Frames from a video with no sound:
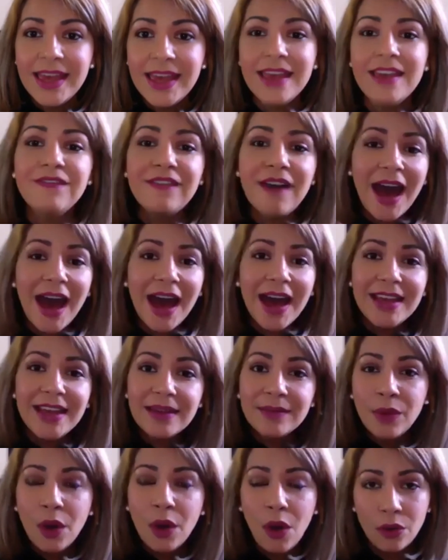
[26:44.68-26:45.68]
If I
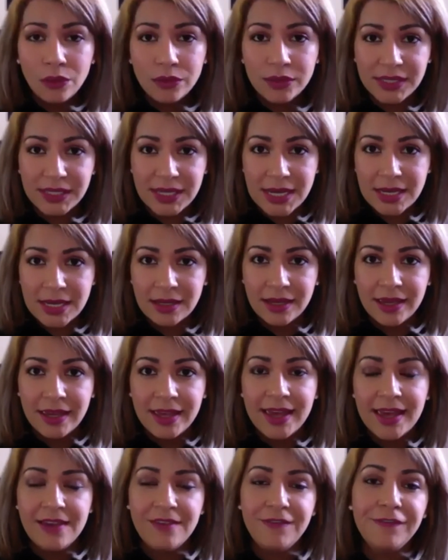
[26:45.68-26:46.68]
am hosting
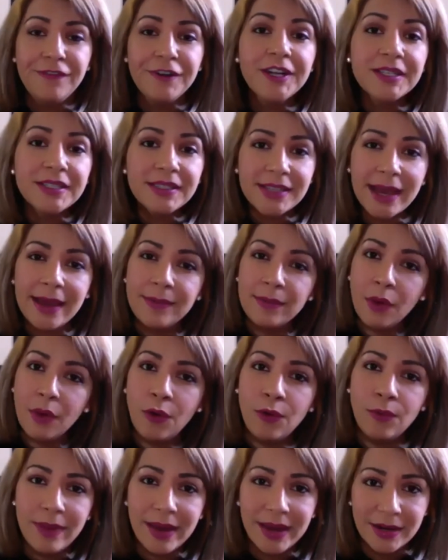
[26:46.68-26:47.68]
a first-time
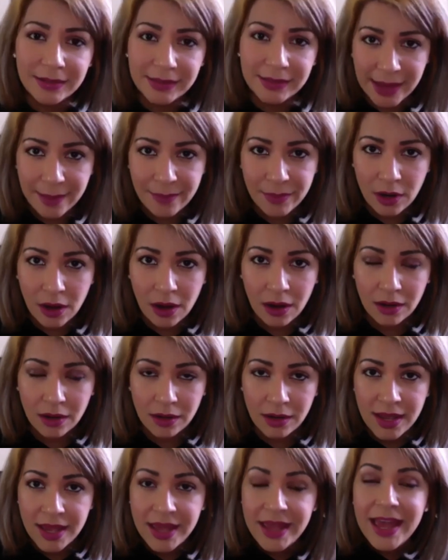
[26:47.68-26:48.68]
homebuyer seminar
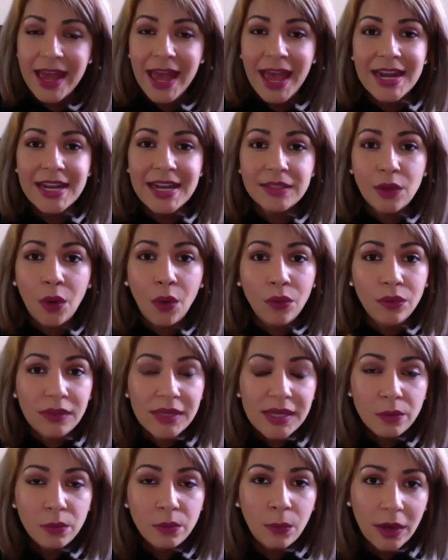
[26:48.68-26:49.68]
and it's
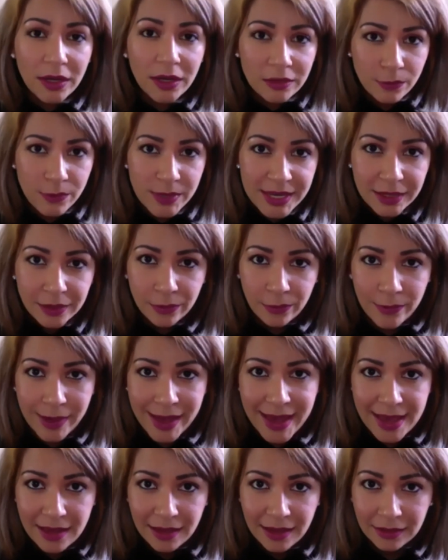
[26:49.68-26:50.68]
only 1 week
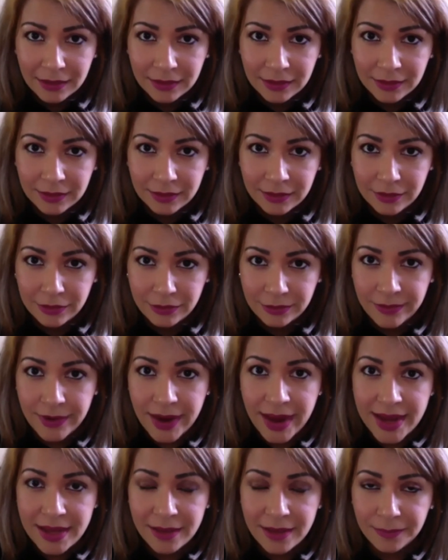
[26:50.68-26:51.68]
away,
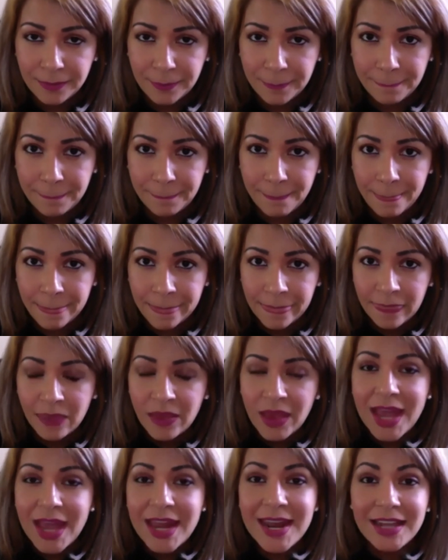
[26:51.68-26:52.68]
right?
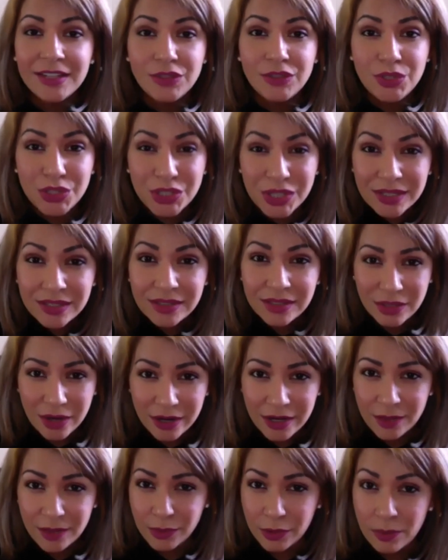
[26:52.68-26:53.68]
And I just
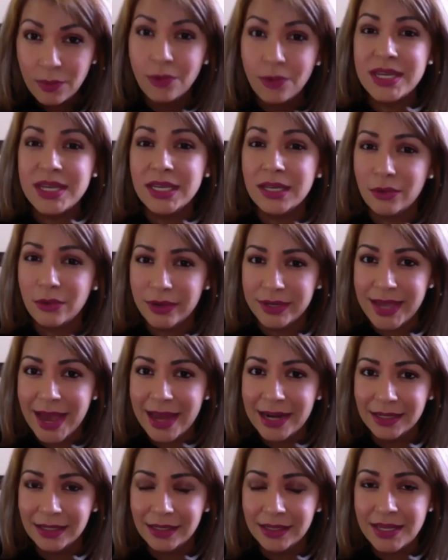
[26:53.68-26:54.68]
started promoting it
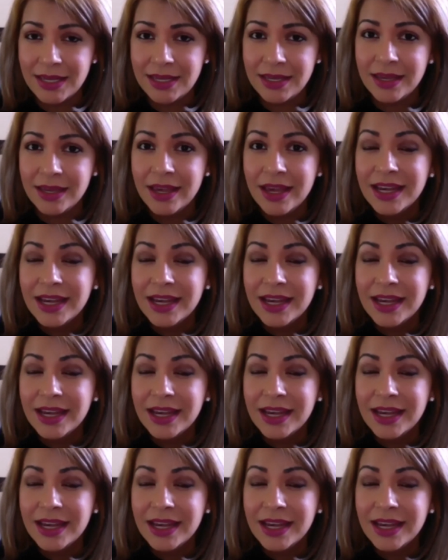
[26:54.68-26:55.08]
organically,